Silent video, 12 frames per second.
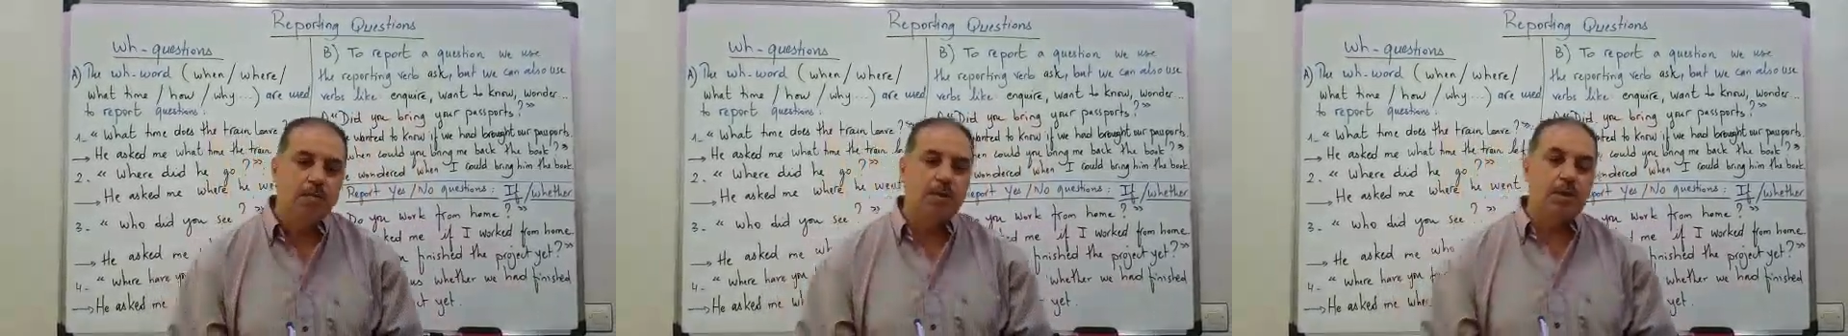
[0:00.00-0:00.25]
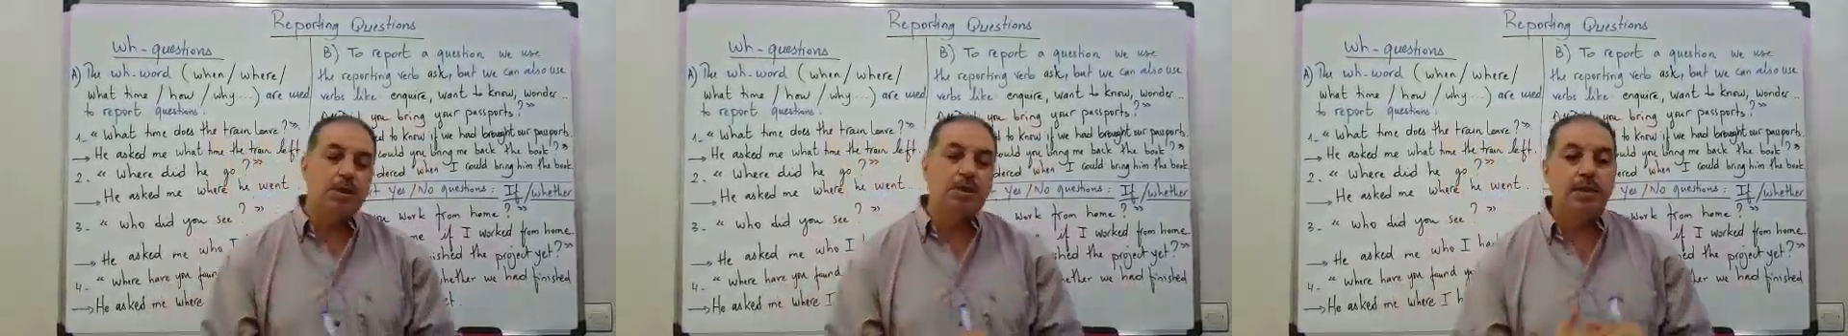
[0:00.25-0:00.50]

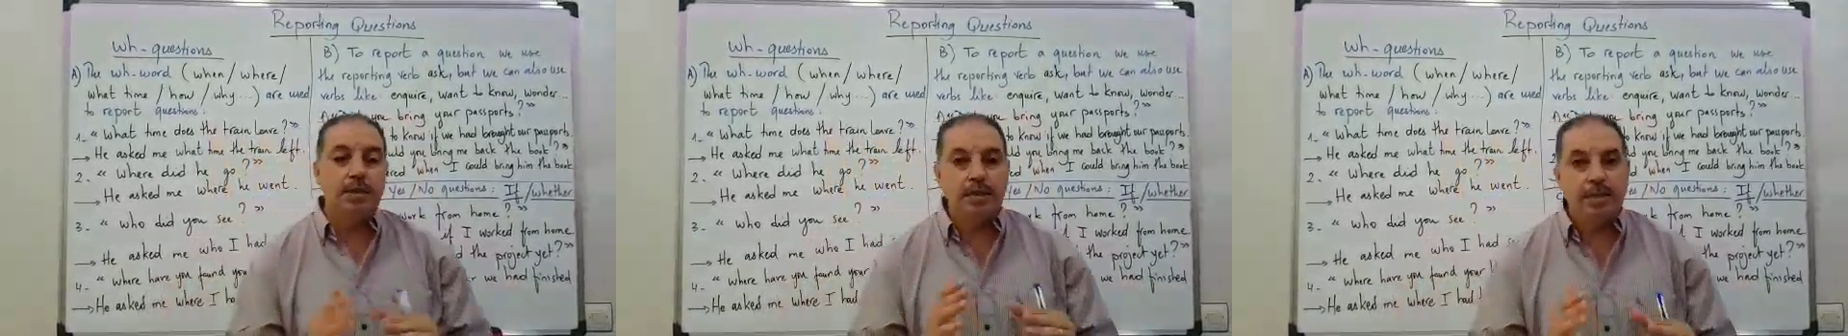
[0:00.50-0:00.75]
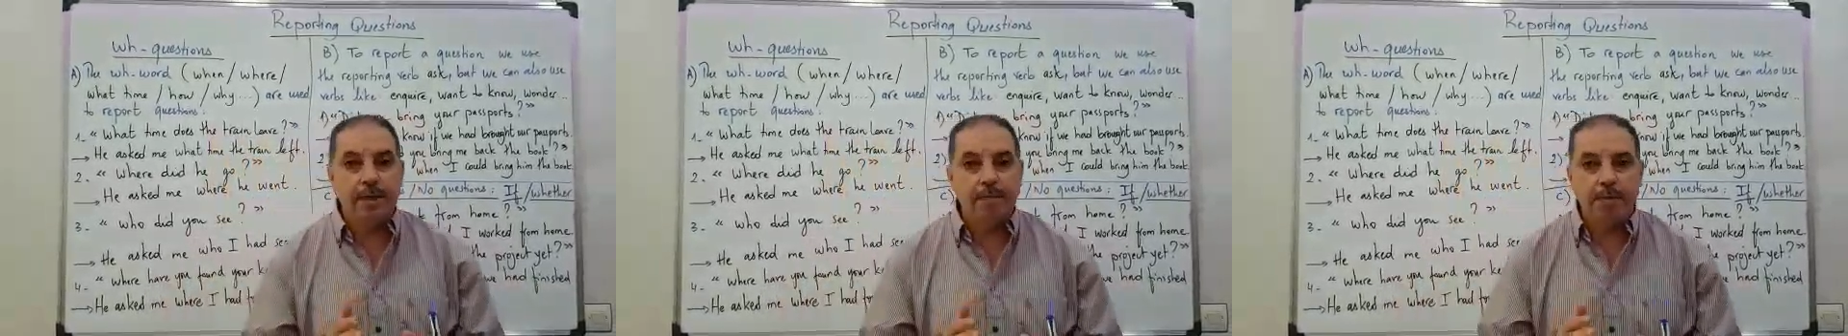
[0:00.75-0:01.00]
which is
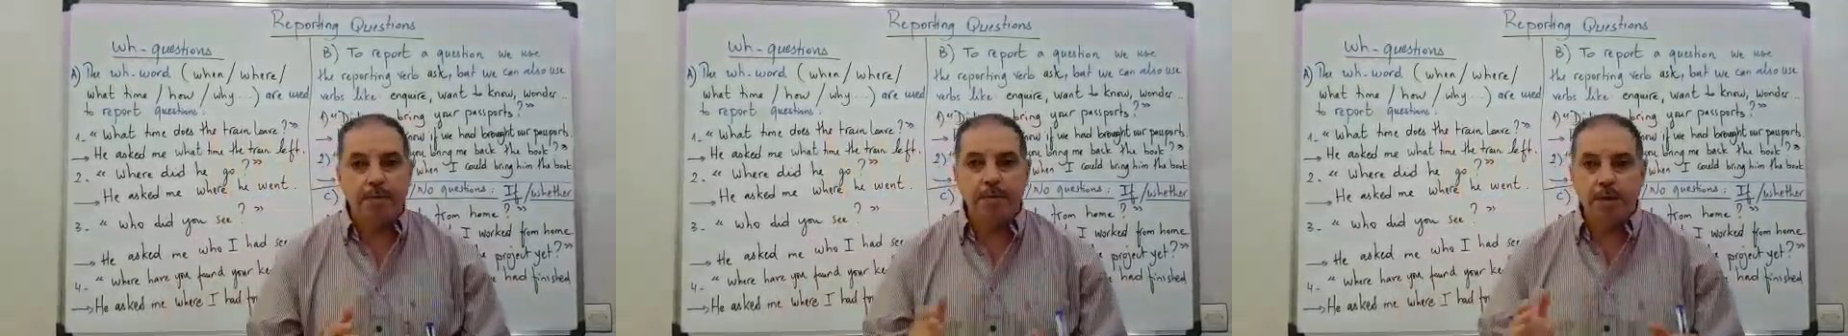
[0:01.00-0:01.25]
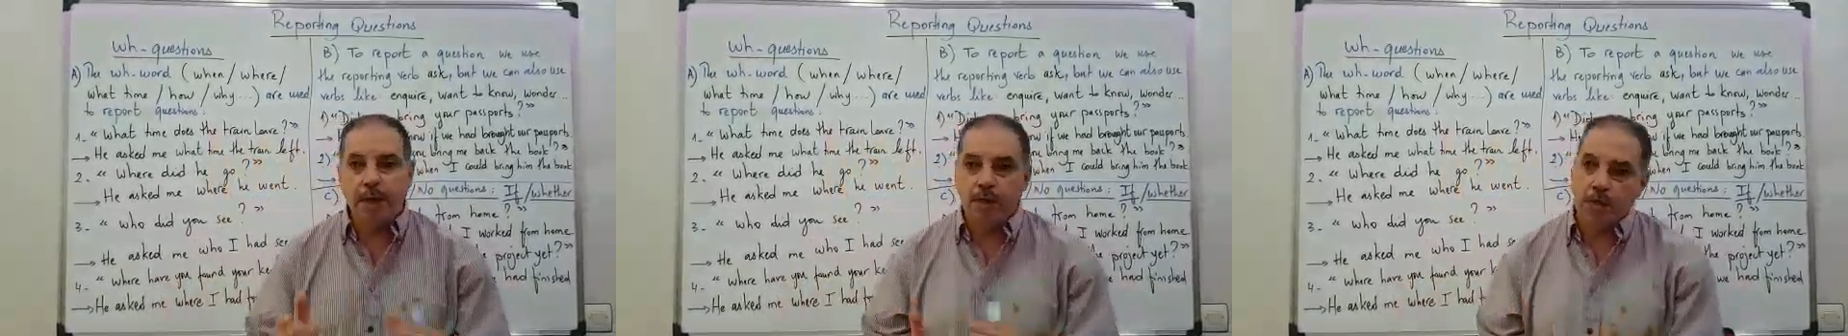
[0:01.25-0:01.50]

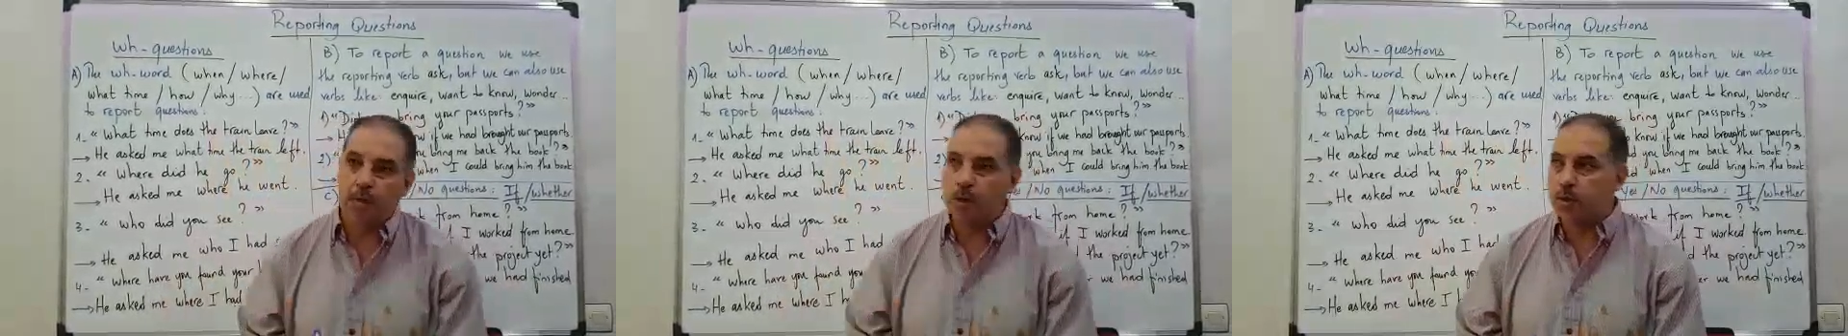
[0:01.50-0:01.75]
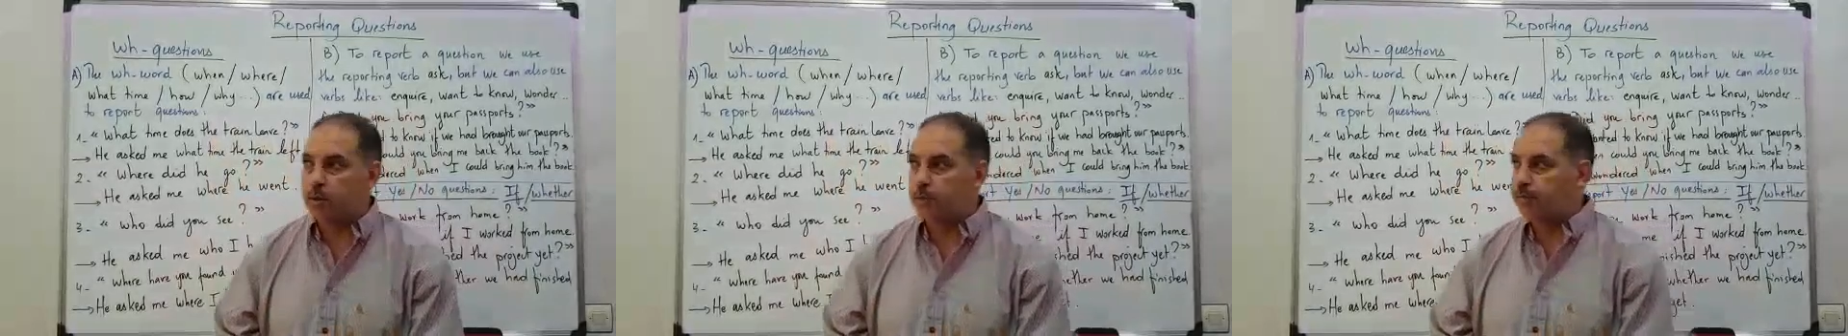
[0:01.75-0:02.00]
WH
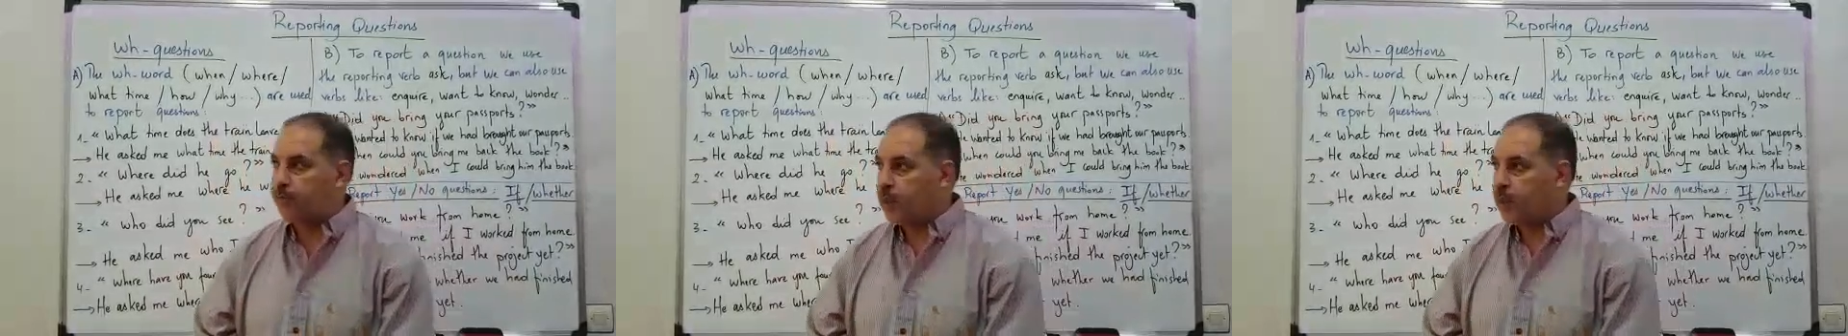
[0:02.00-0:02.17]
question.